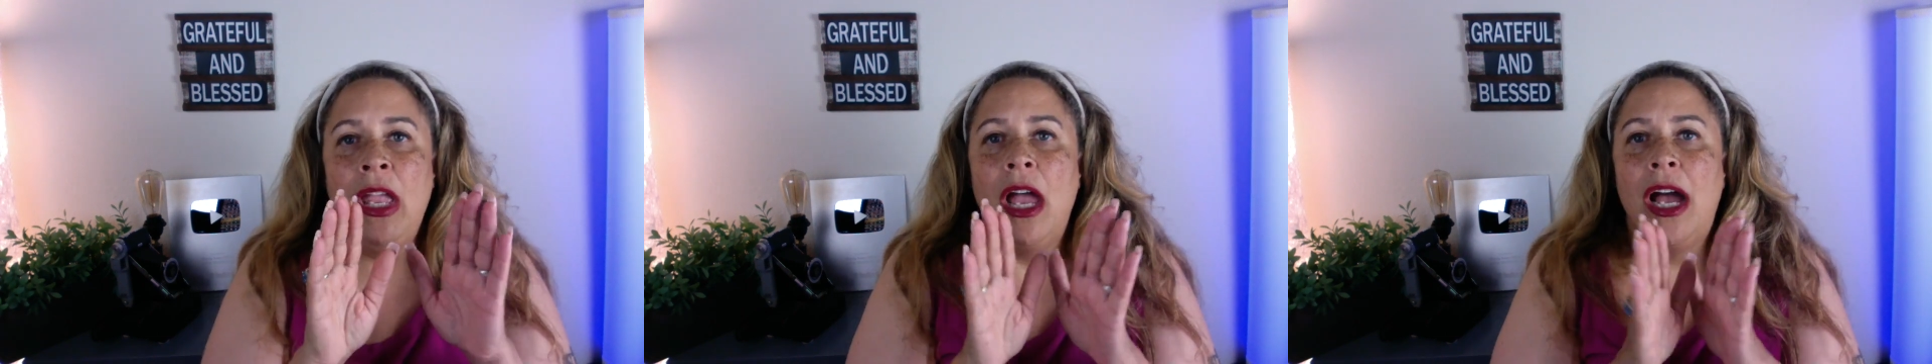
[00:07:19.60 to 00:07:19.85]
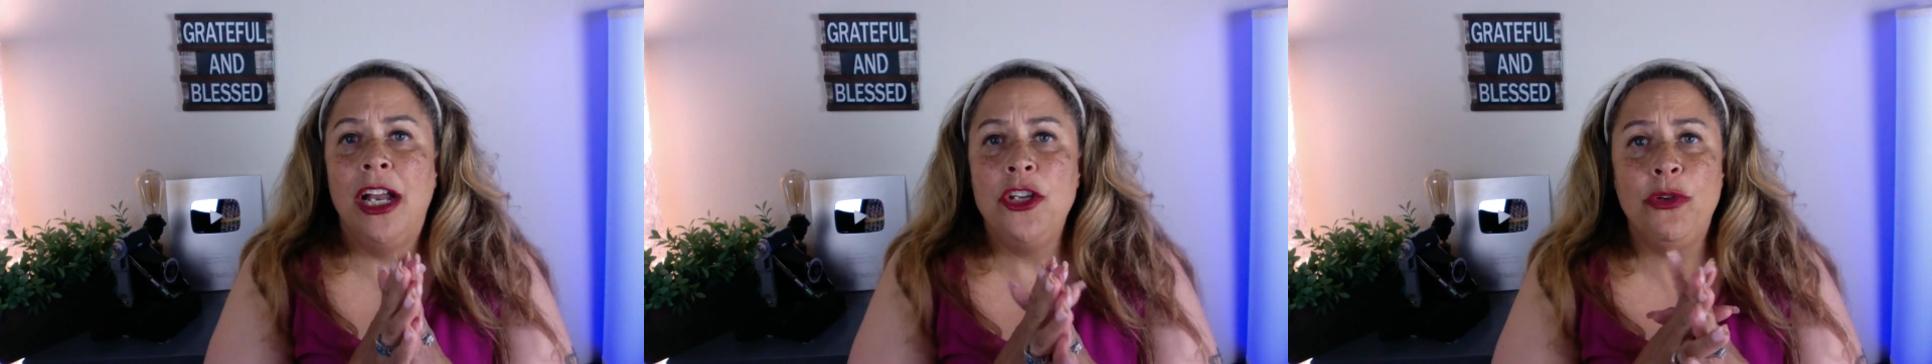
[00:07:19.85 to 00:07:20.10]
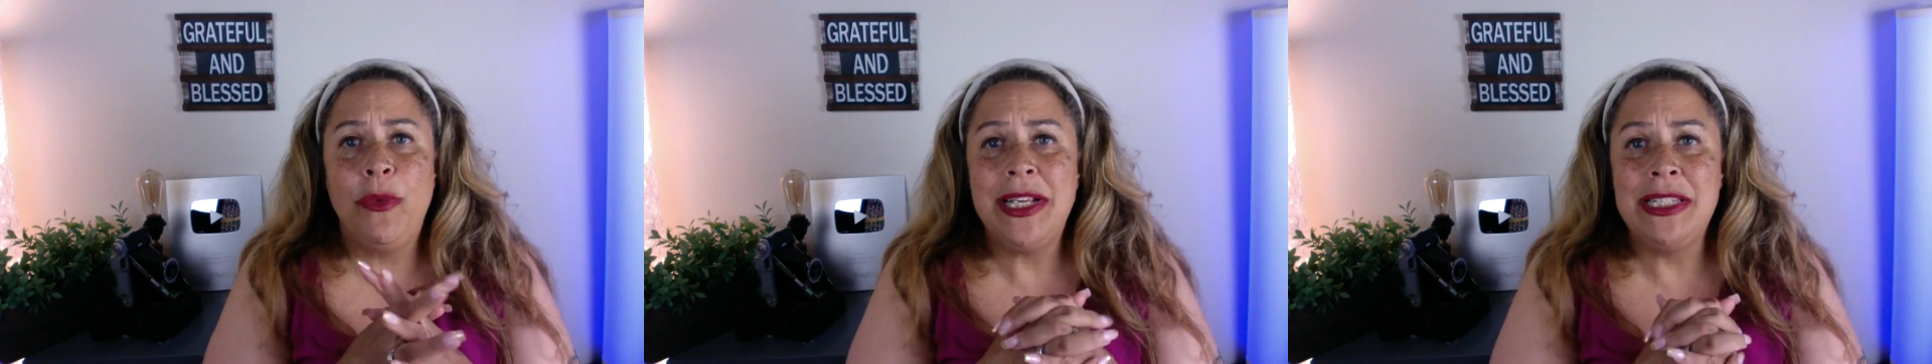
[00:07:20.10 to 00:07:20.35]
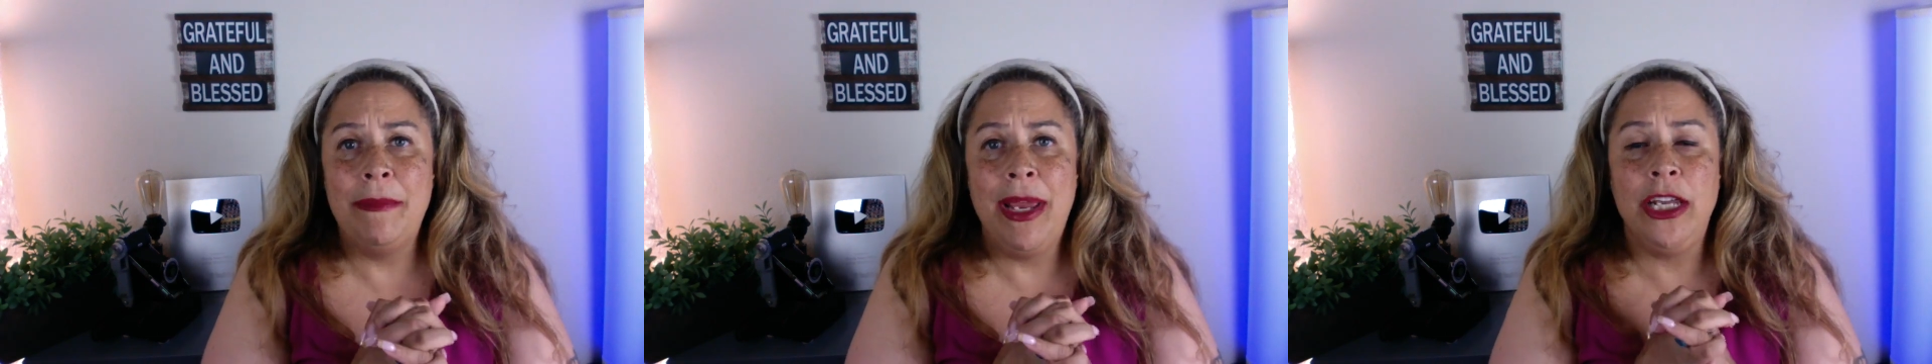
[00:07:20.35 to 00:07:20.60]
On your
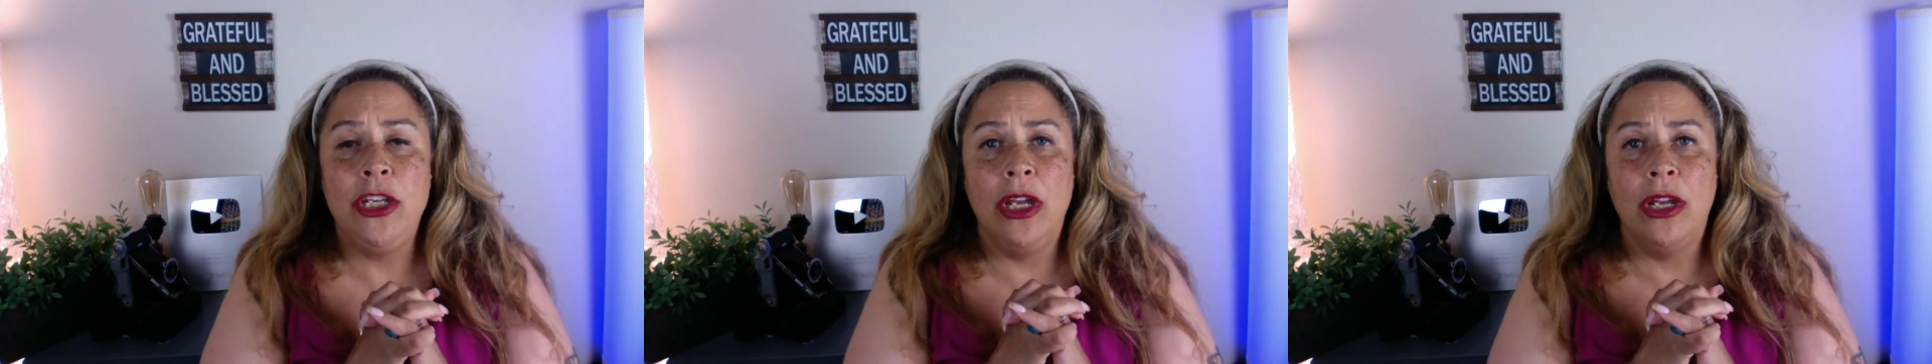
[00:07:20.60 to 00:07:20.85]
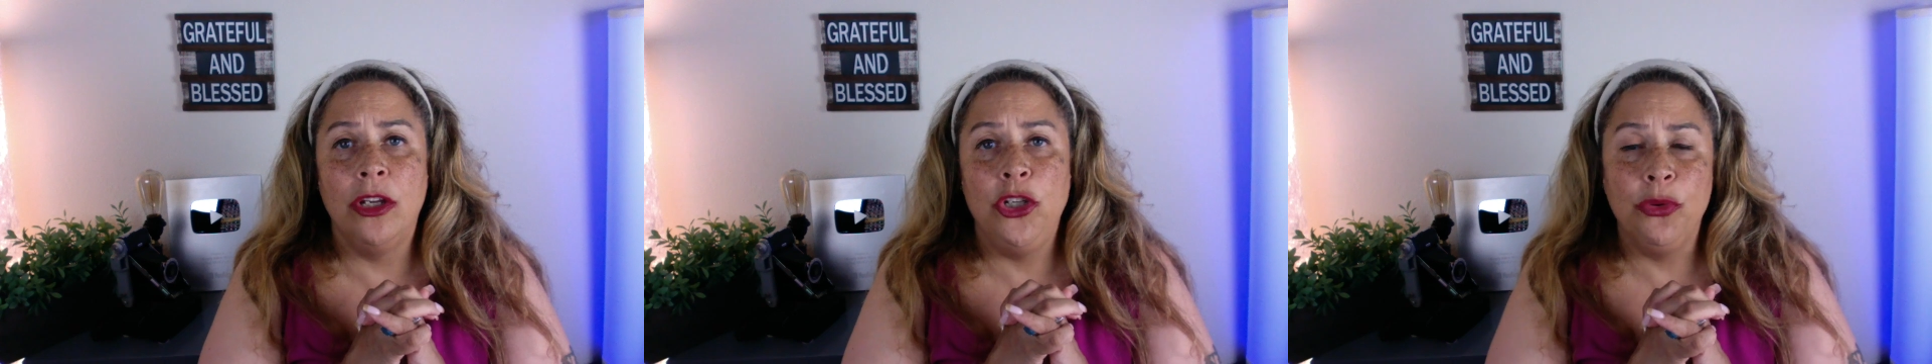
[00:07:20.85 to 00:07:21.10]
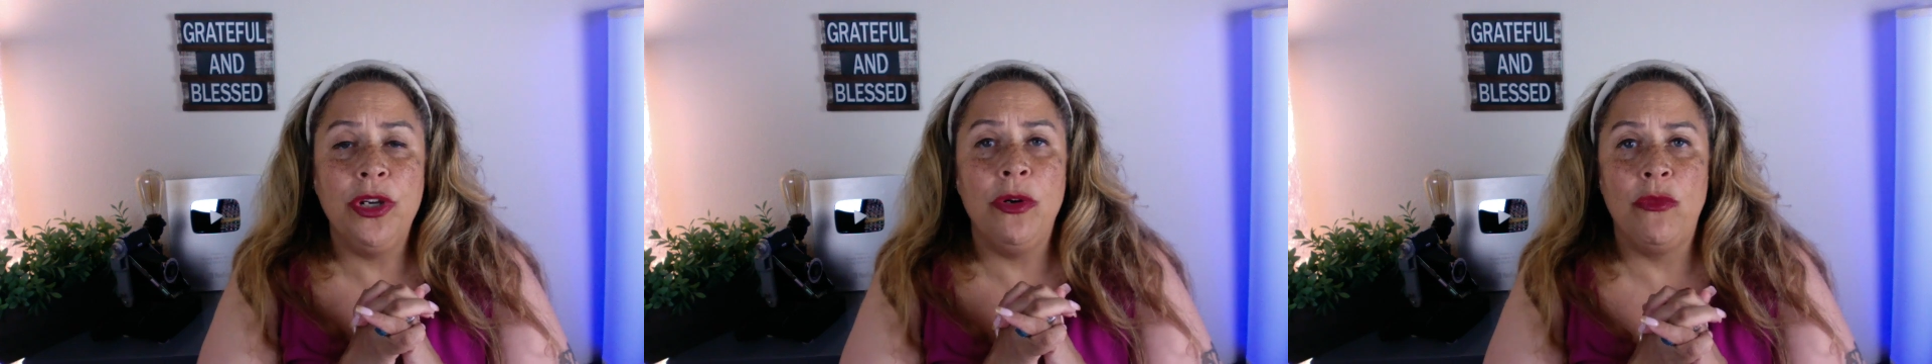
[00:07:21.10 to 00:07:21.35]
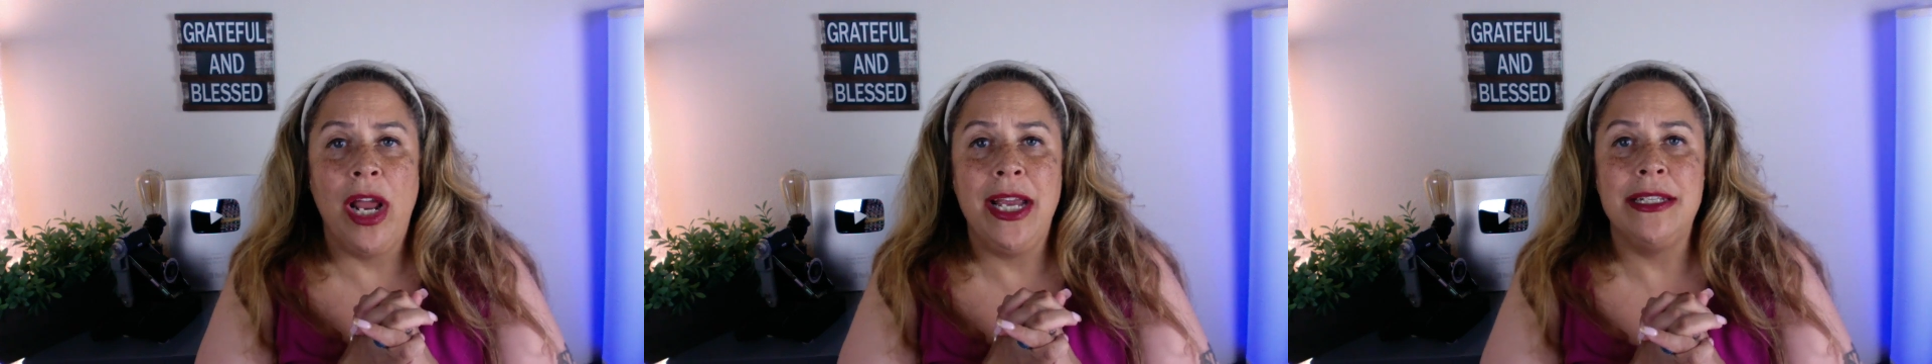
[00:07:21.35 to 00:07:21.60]
resume, you can
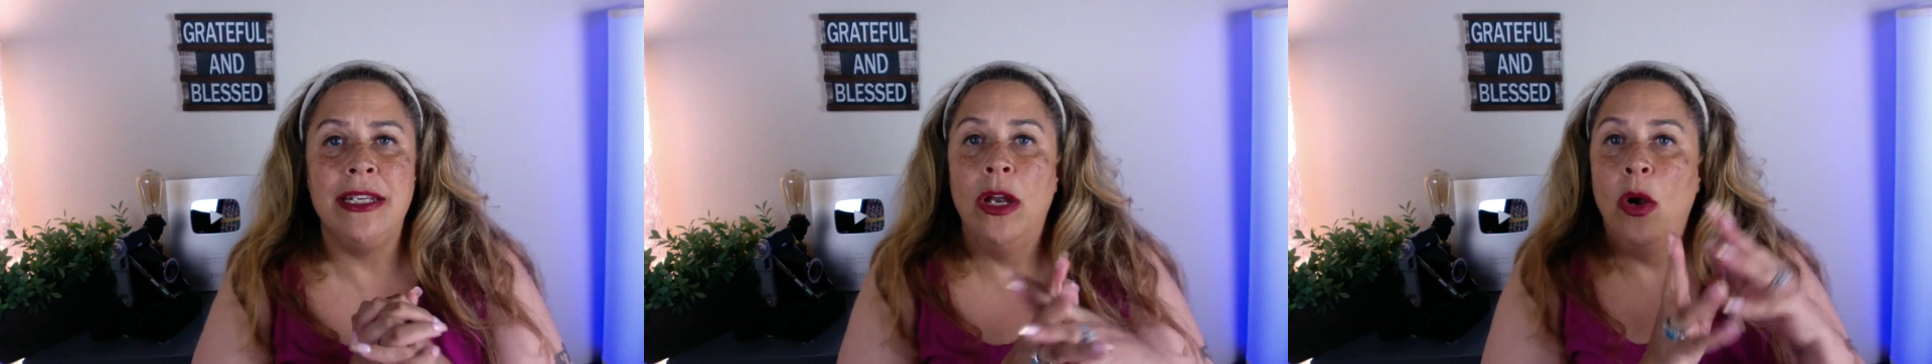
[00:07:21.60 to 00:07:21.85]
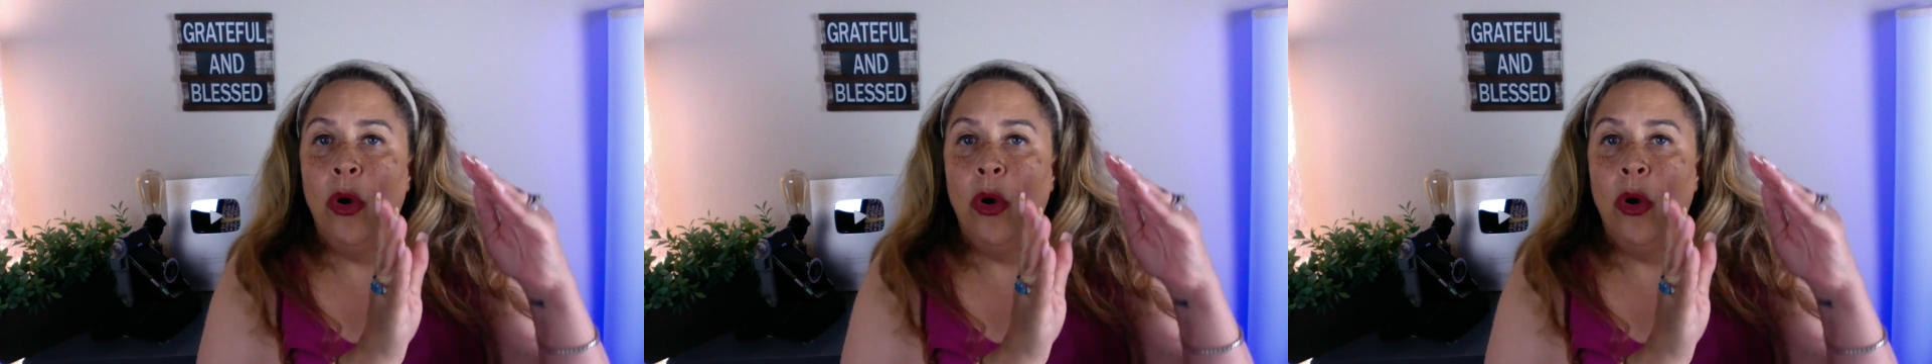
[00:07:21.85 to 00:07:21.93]
write